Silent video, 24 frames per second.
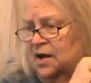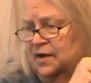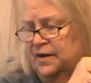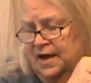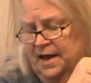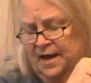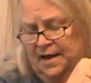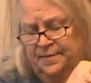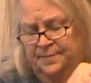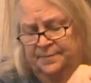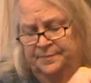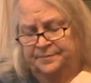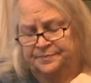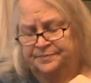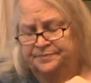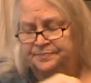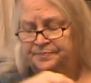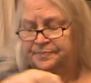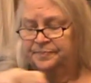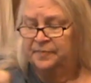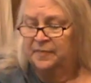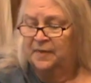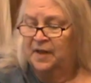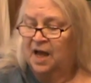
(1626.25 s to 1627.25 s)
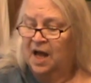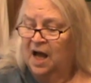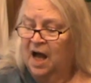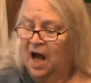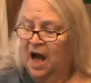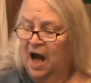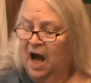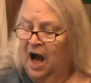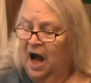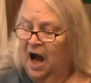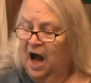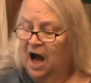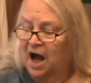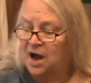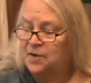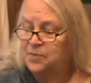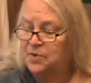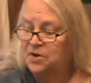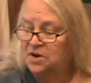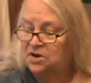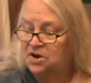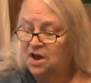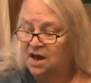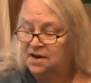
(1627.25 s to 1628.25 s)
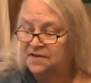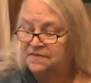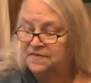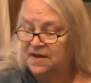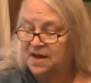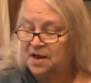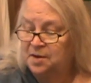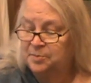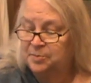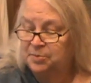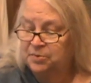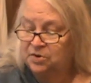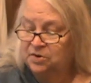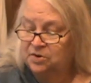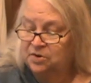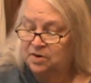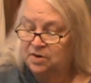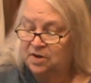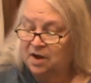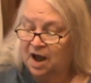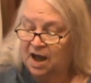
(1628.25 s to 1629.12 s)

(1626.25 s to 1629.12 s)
Okay. I wear a lot of amber.